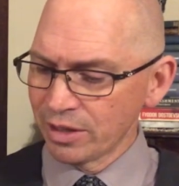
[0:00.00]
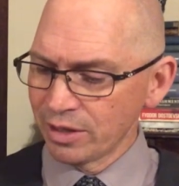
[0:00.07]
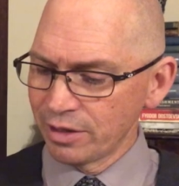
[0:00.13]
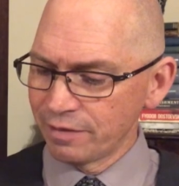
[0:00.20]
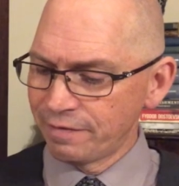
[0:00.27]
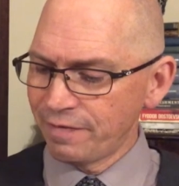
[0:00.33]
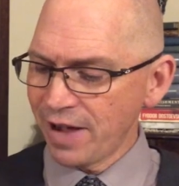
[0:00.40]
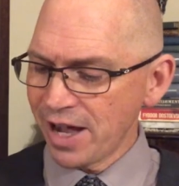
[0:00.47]
the
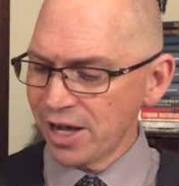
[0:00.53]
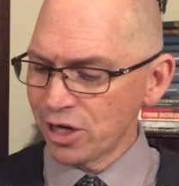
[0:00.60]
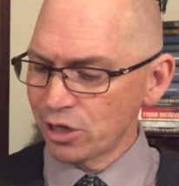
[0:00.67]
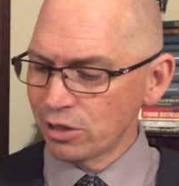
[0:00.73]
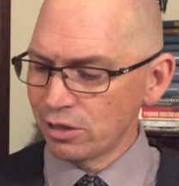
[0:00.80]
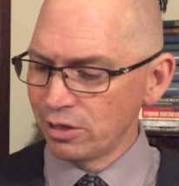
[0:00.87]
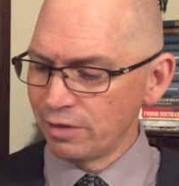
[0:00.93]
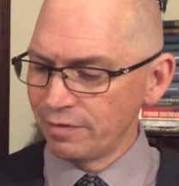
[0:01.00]

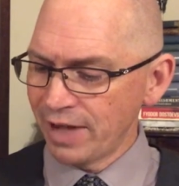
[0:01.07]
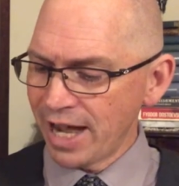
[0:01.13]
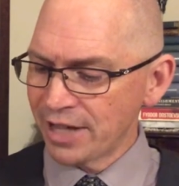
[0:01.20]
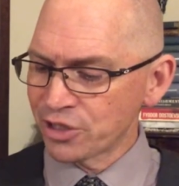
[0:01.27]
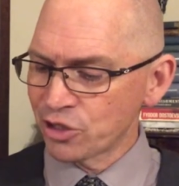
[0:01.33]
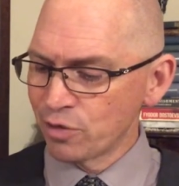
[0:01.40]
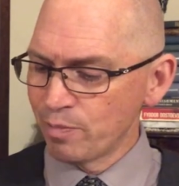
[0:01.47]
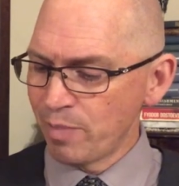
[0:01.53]
fire of
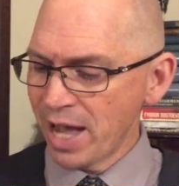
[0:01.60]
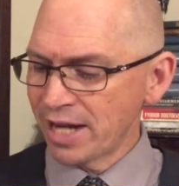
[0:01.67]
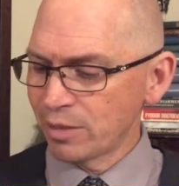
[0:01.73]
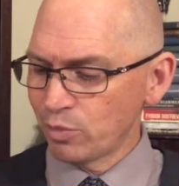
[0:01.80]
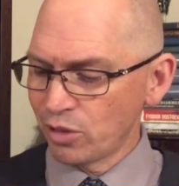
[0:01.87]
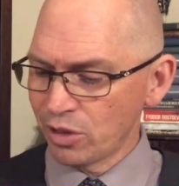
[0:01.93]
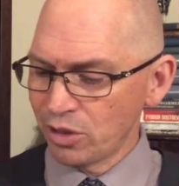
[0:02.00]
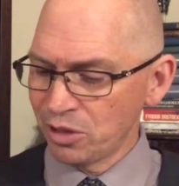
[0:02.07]

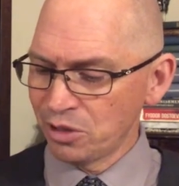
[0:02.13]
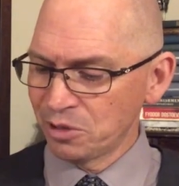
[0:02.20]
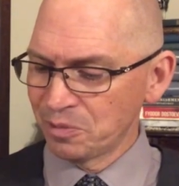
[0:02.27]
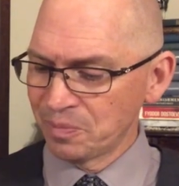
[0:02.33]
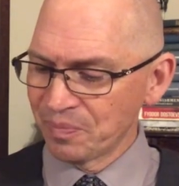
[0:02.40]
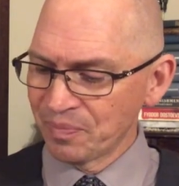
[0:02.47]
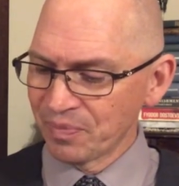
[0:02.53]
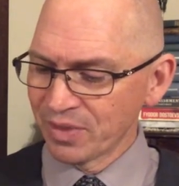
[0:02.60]
Ashurbanipal,
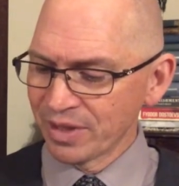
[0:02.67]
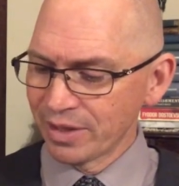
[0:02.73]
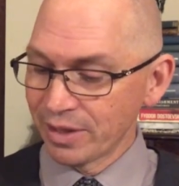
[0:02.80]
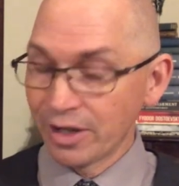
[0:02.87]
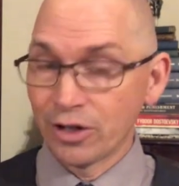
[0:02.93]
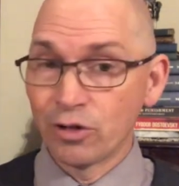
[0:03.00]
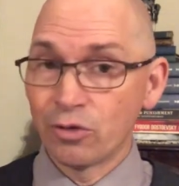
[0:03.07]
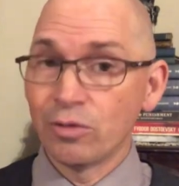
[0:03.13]

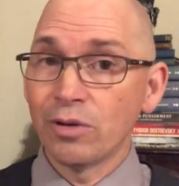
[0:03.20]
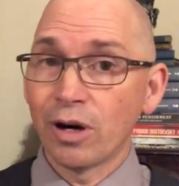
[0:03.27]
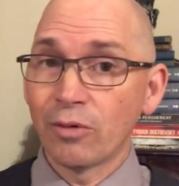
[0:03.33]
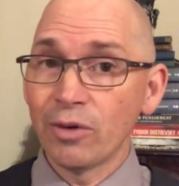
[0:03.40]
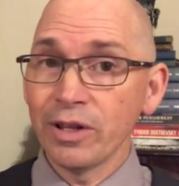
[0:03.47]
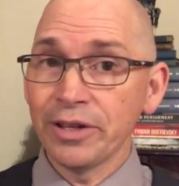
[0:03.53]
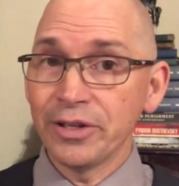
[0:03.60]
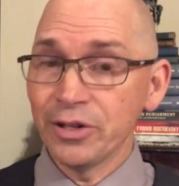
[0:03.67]
a, a
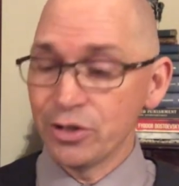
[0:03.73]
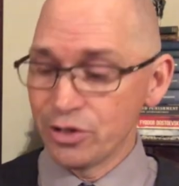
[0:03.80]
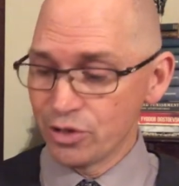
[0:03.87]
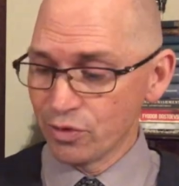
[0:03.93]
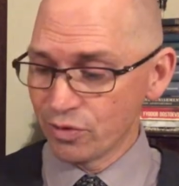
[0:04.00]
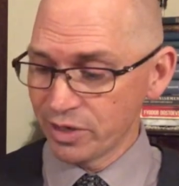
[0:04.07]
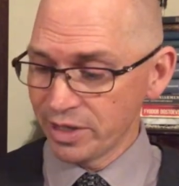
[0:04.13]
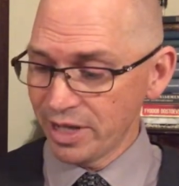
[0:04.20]
really good
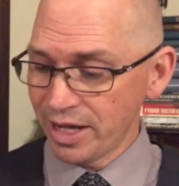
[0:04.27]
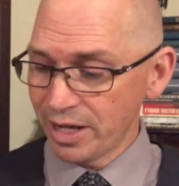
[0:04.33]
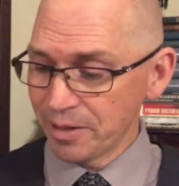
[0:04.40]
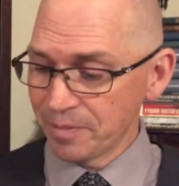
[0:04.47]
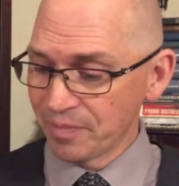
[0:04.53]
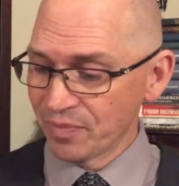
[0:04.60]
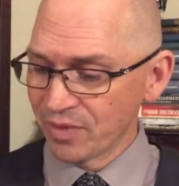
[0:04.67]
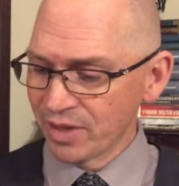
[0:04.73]
story that,
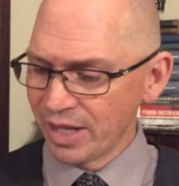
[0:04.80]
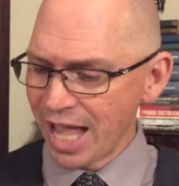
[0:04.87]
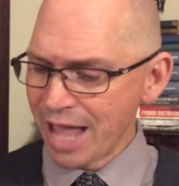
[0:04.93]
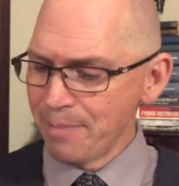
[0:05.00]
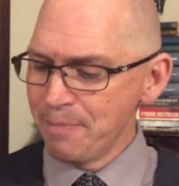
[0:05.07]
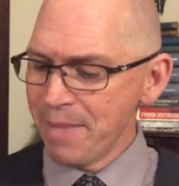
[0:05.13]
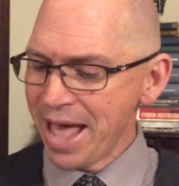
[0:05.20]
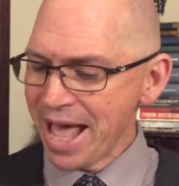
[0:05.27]
a
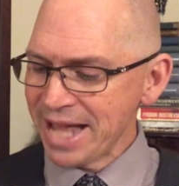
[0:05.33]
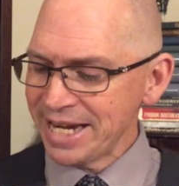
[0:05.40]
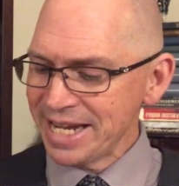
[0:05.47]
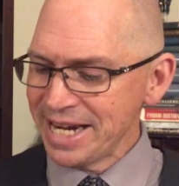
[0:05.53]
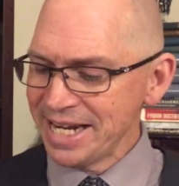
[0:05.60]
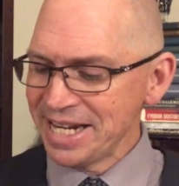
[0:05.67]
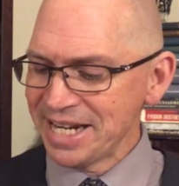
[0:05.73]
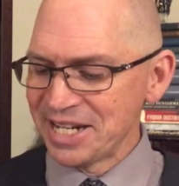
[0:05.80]

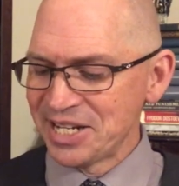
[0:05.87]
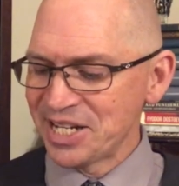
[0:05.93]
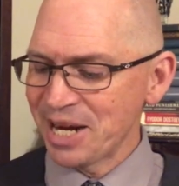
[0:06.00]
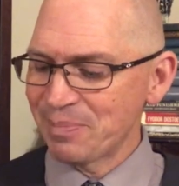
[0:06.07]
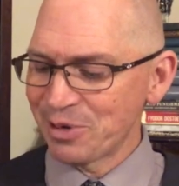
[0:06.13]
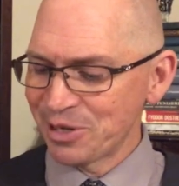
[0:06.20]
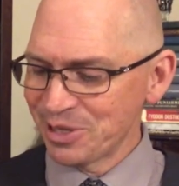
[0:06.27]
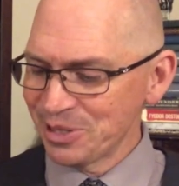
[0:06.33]
man-eating
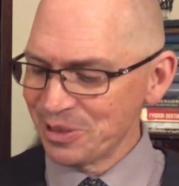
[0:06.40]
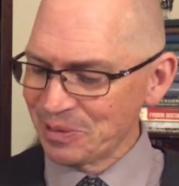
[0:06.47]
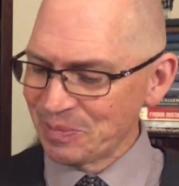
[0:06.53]
jeopard,